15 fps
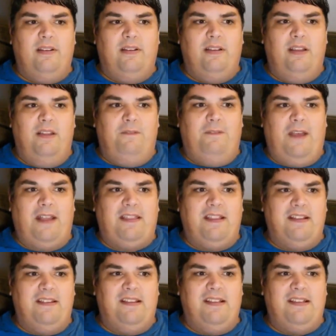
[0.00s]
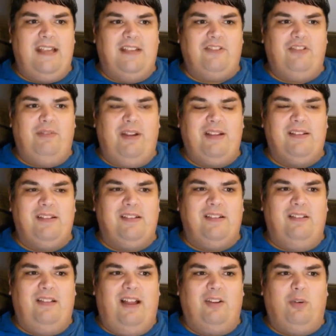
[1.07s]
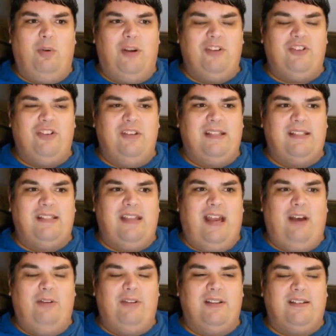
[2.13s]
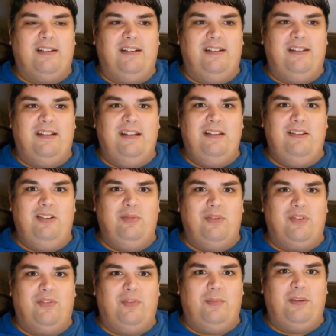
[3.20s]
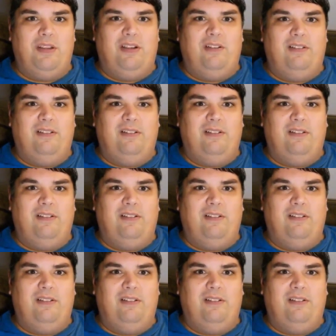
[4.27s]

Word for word: In fact, this this actually raises a lot of questions as to how this continues from here.